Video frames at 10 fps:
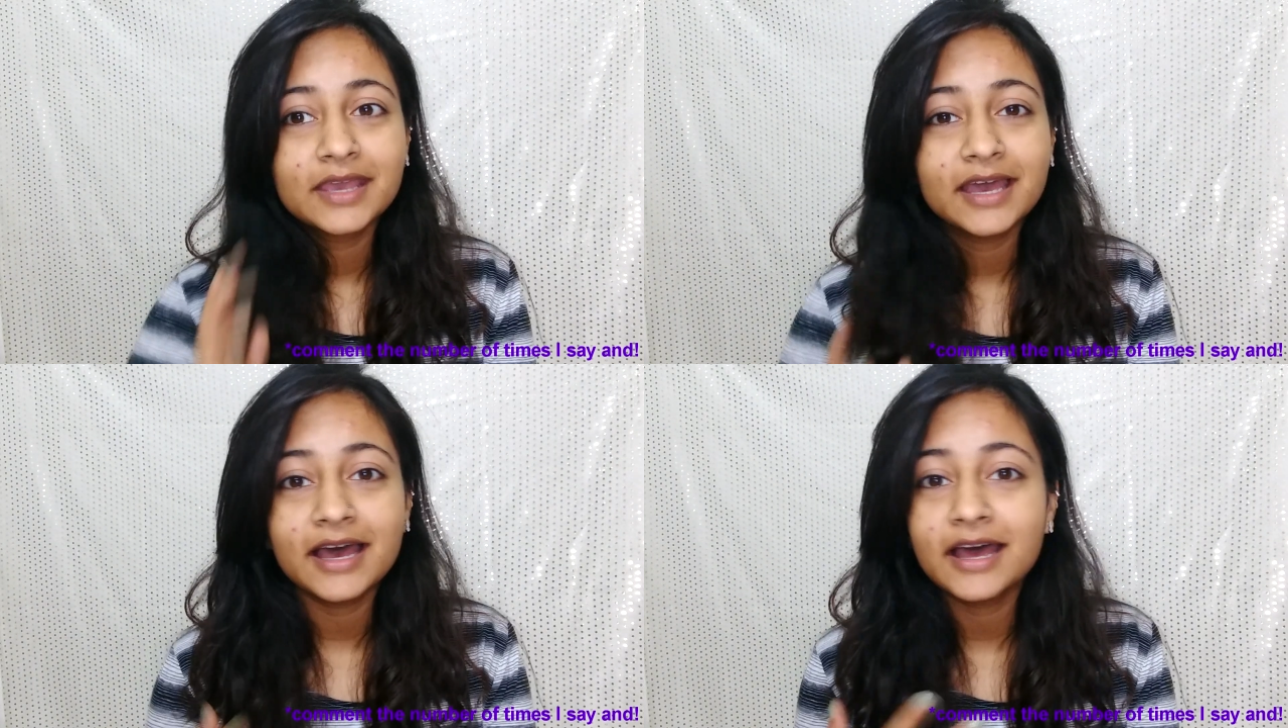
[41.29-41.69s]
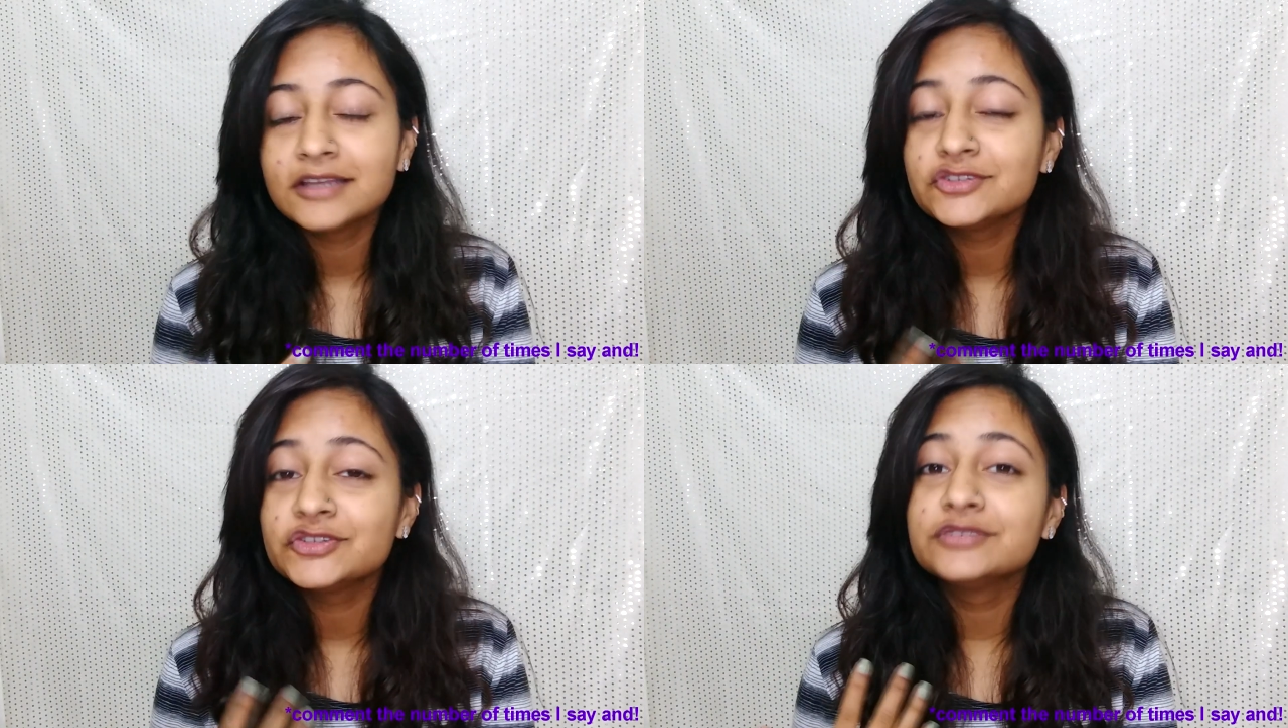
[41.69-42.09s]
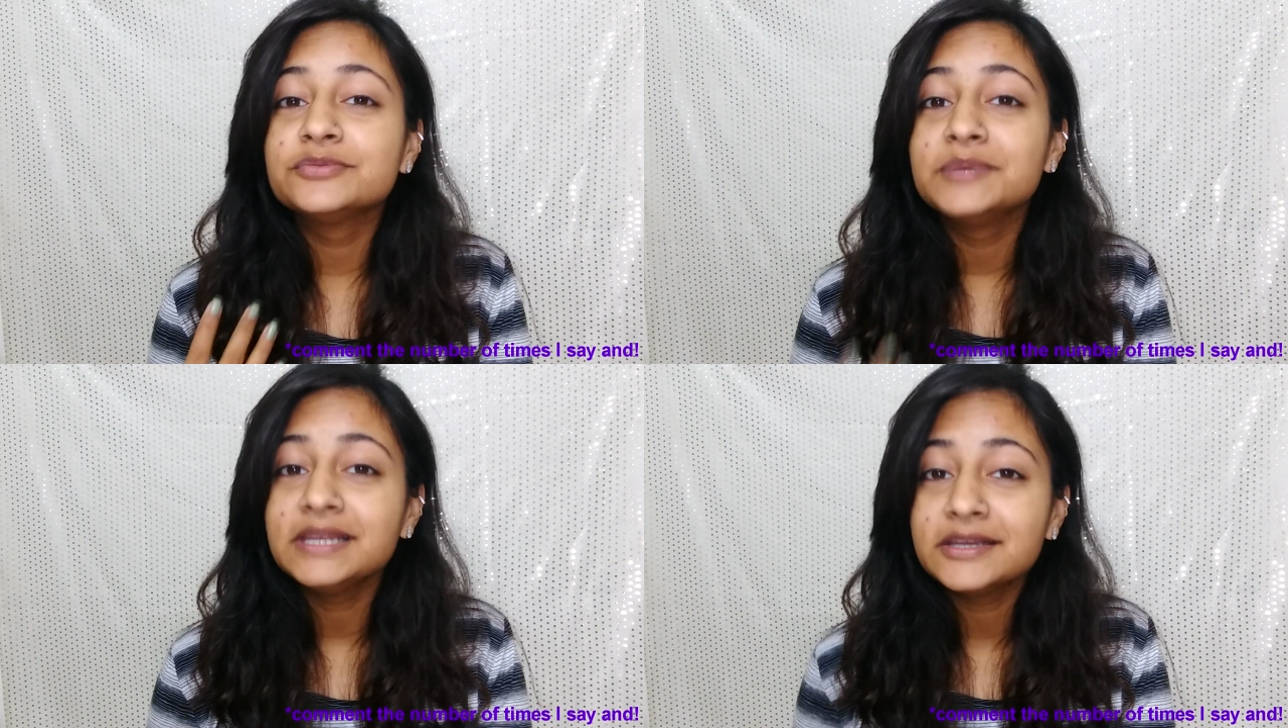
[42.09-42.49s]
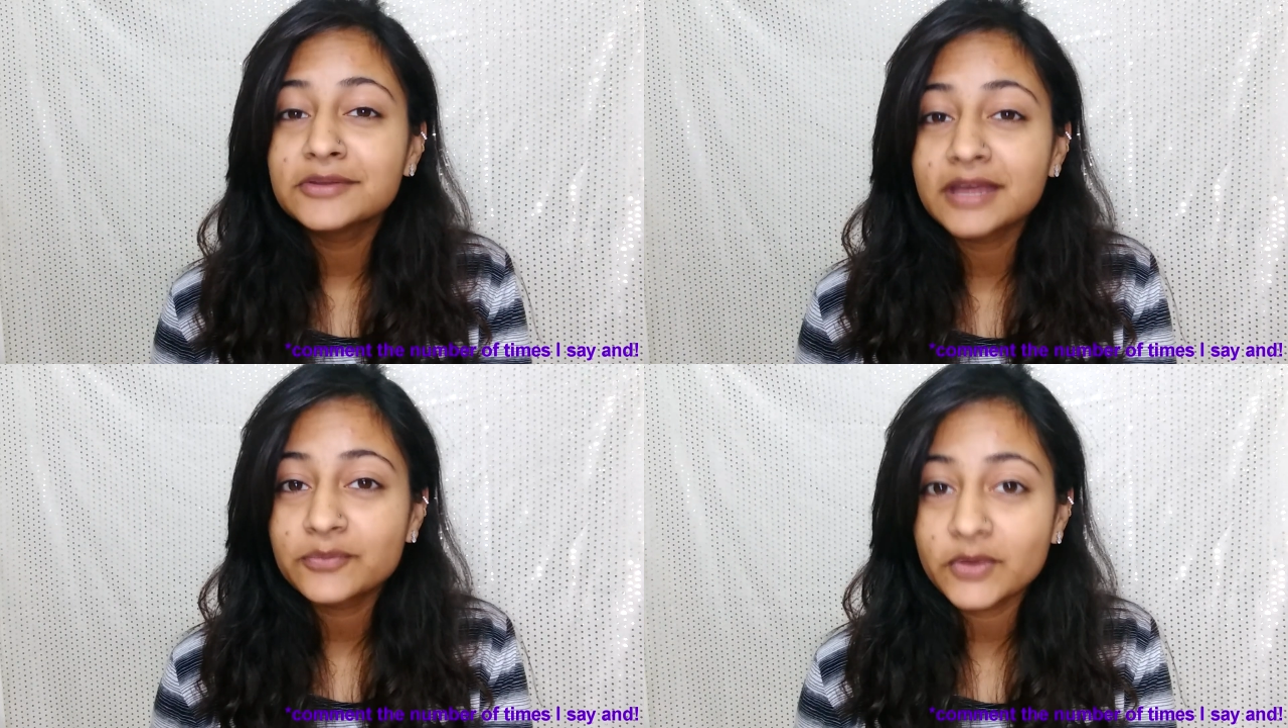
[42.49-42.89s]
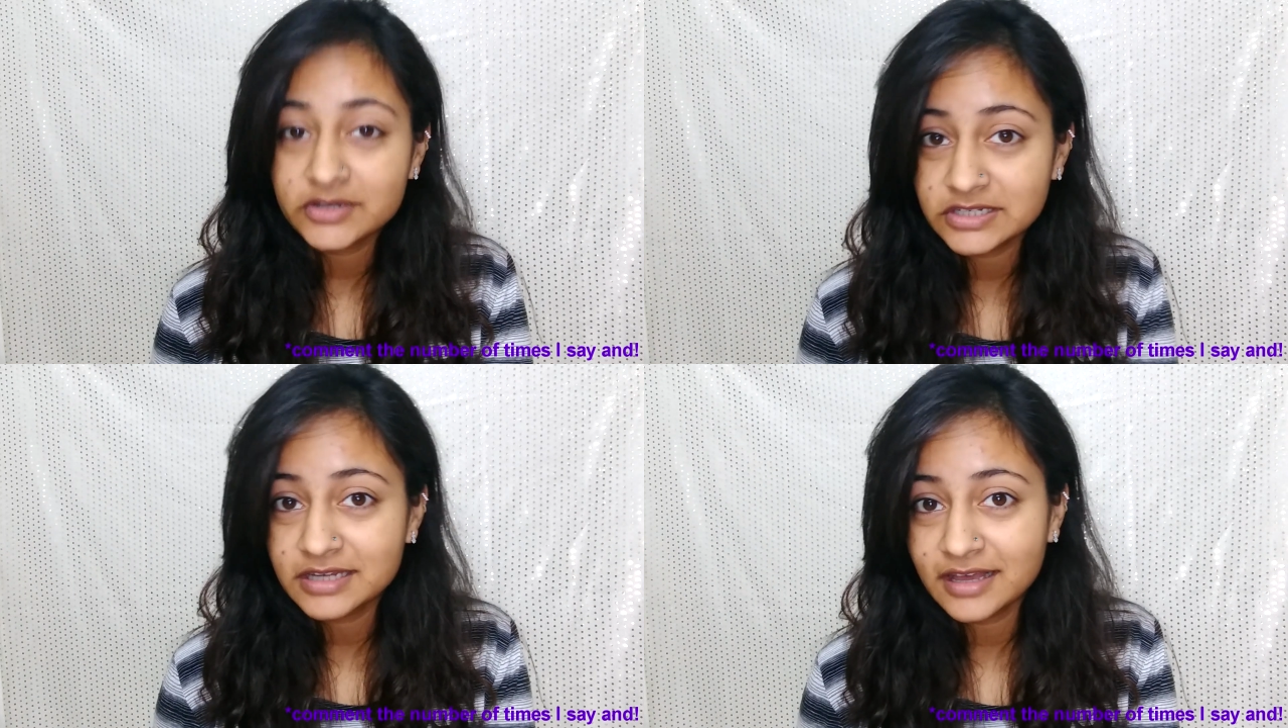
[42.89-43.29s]
And she's really good at what
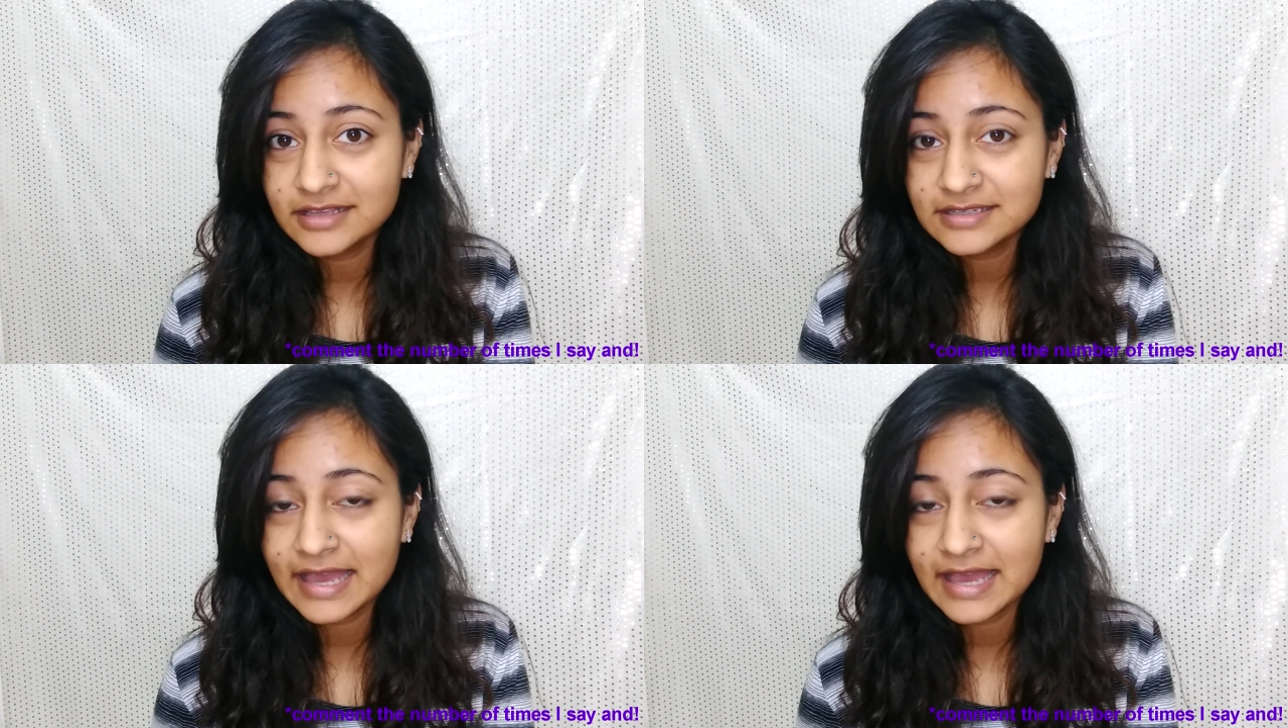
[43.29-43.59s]
she does,